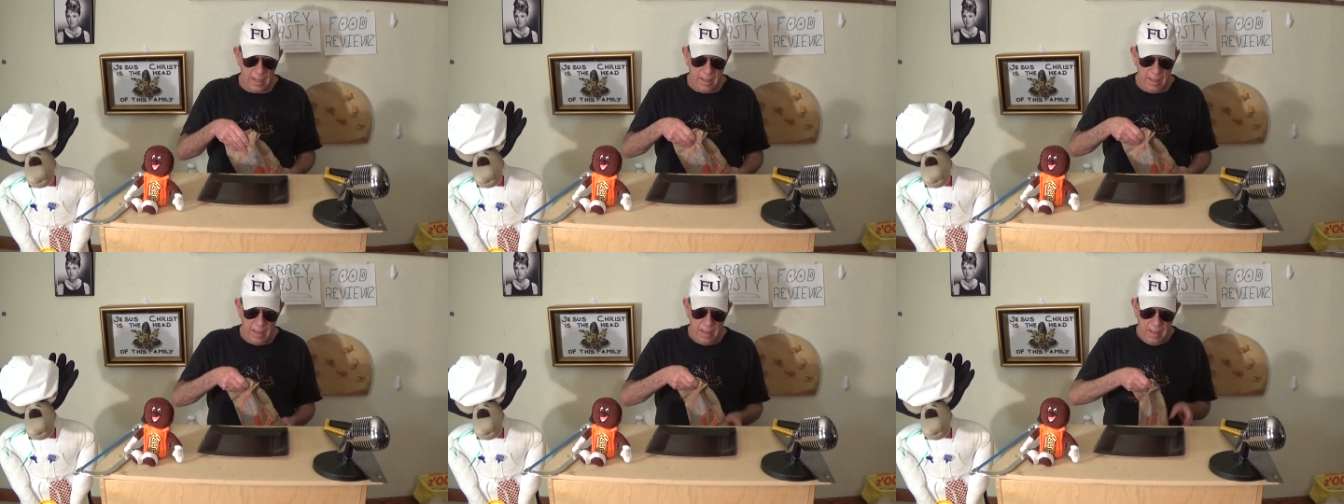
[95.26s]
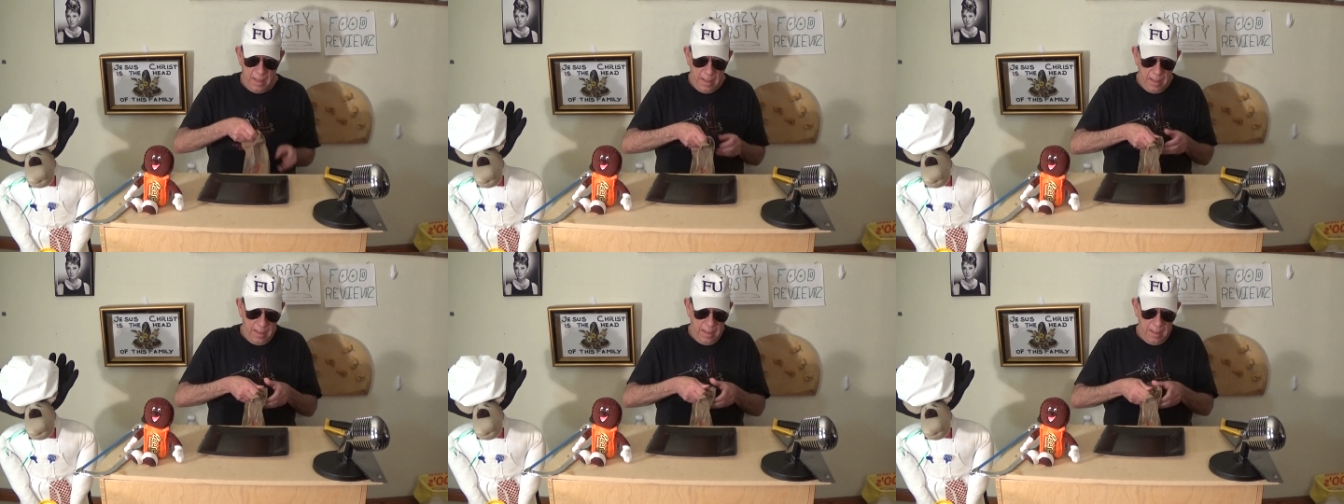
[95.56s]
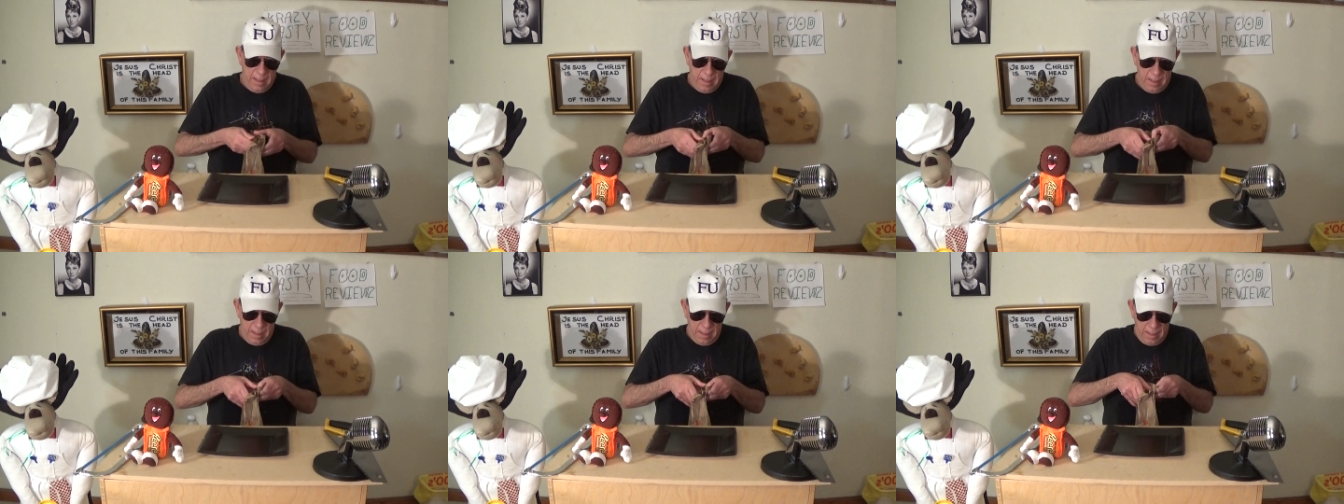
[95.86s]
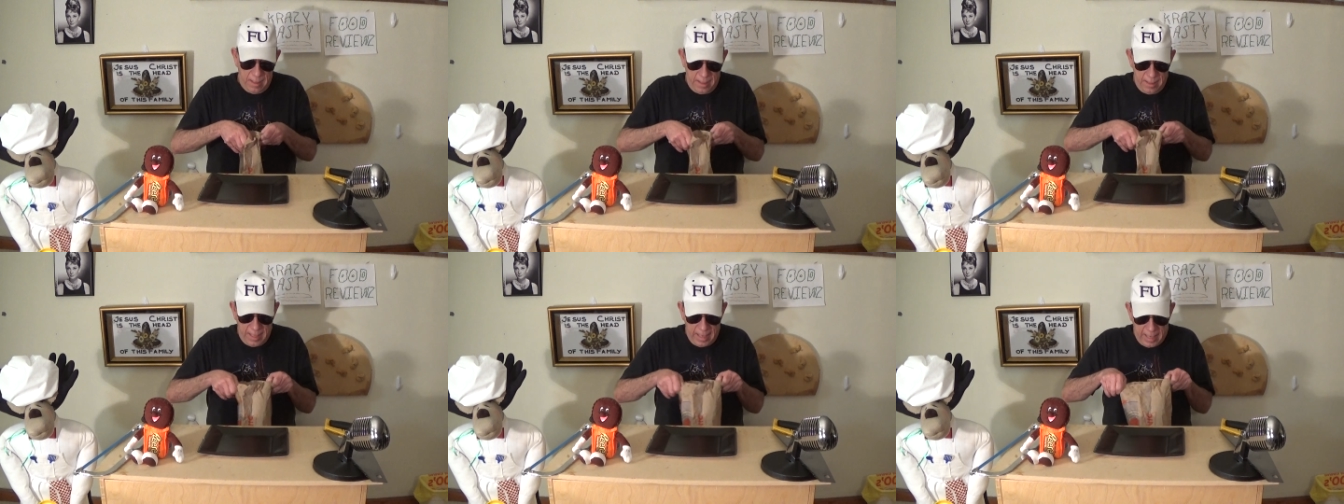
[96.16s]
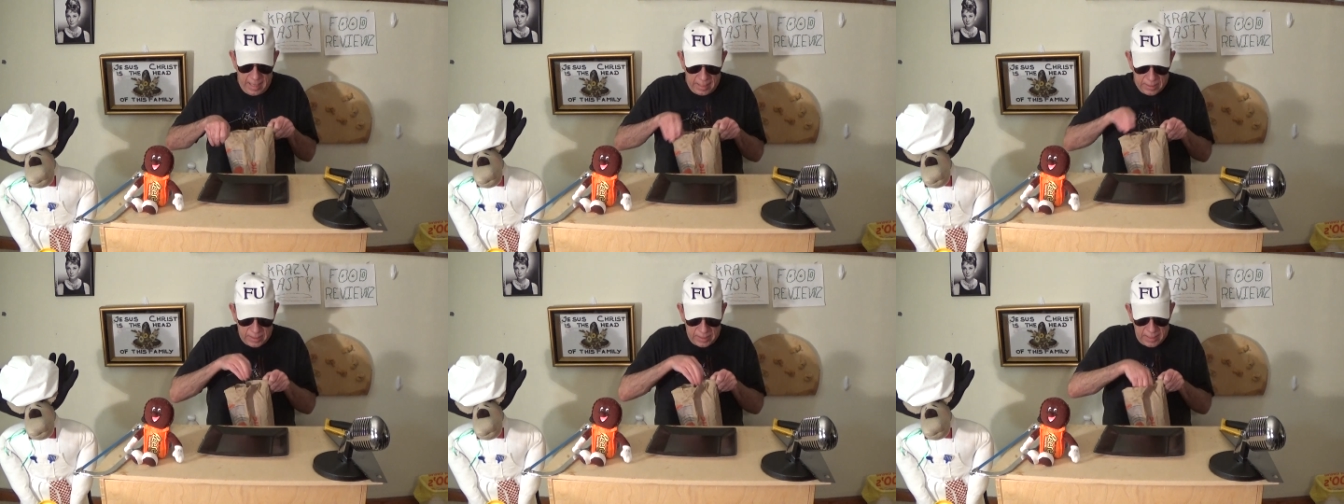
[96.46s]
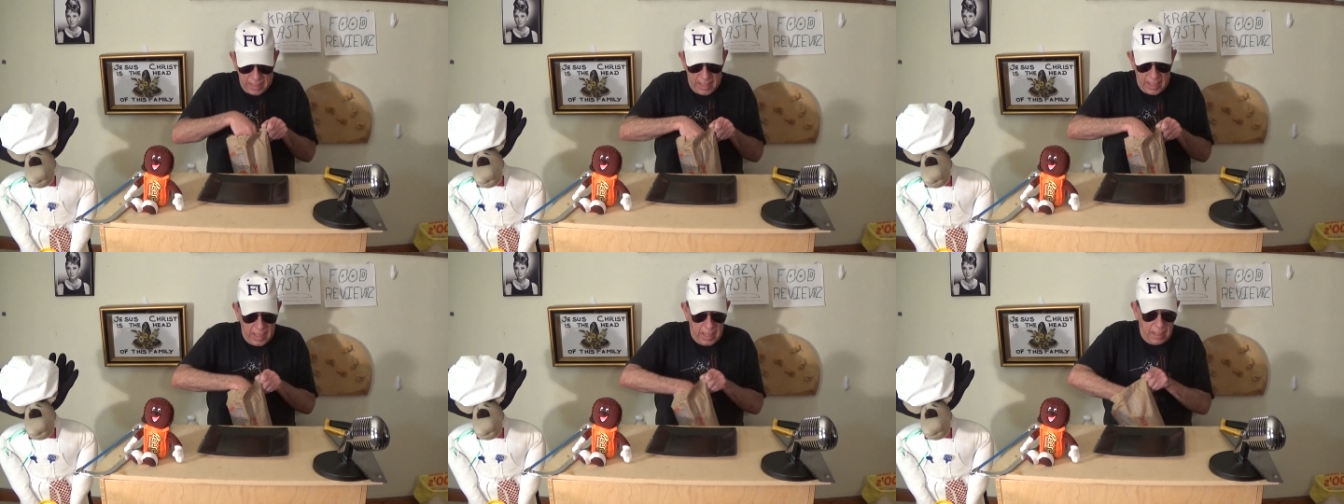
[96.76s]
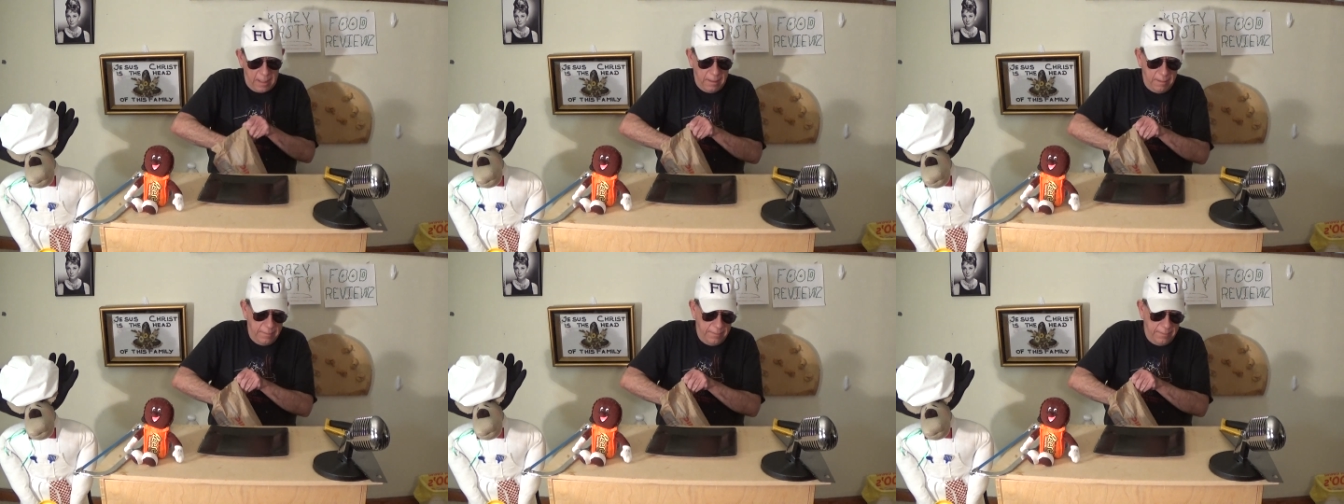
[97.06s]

Gotta go fast. Yeah, Sonic.